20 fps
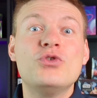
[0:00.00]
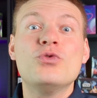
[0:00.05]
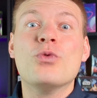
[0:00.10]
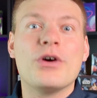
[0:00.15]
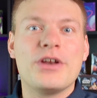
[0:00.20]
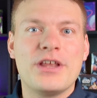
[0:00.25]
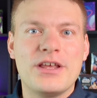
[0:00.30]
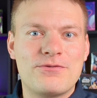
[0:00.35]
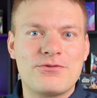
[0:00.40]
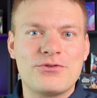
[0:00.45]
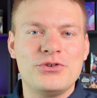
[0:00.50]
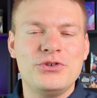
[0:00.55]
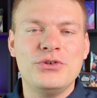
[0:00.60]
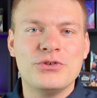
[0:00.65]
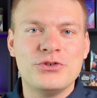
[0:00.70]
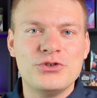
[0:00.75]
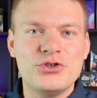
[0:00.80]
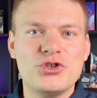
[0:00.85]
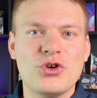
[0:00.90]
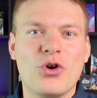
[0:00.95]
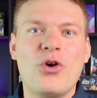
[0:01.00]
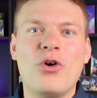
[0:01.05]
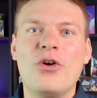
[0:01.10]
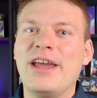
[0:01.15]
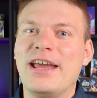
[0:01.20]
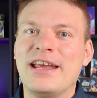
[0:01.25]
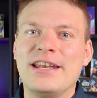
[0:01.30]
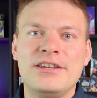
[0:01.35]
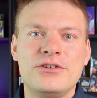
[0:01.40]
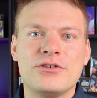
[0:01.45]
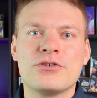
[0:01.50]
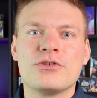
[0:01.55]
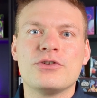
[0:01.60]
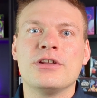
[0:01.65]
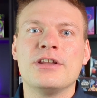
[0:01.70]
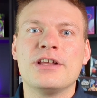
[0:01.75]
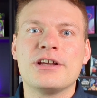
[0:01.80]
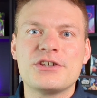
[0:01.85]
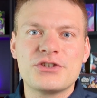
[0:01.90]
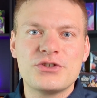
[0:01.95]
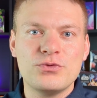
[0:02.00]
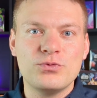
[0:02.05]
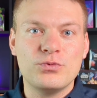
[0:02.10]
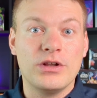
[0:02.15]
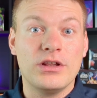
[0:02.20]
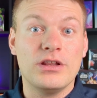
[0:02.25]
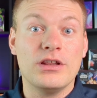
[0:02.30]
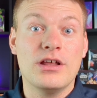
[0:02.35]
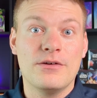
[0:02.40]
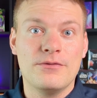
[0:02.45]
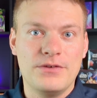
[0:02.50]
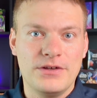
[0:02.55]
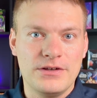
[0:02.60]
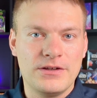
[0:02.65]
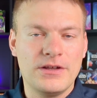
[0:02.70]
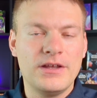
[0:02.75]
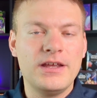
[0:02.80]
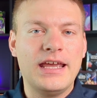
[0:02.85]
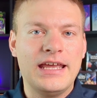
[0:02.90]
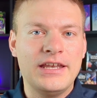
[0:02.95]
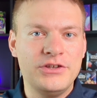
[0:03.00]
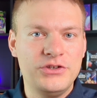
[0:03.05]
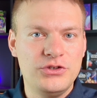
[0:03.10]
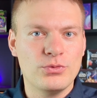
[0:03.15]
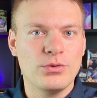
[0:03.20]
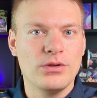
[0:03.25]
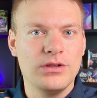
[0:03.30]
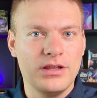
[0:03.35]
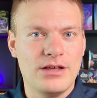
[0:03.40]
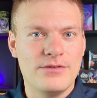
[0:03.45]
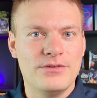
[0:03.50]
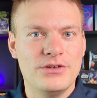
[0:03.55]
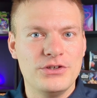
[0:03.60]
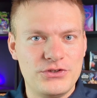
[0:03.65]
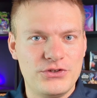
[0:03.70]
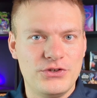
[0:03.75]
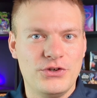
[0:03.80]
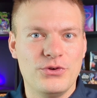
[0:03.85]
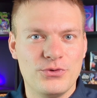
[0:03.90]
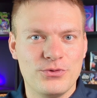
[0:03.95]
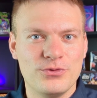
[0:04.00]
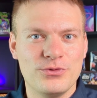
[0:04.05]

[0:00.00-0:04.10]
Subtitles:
whatever you enjoy, and your collection will love it, and you will love it too.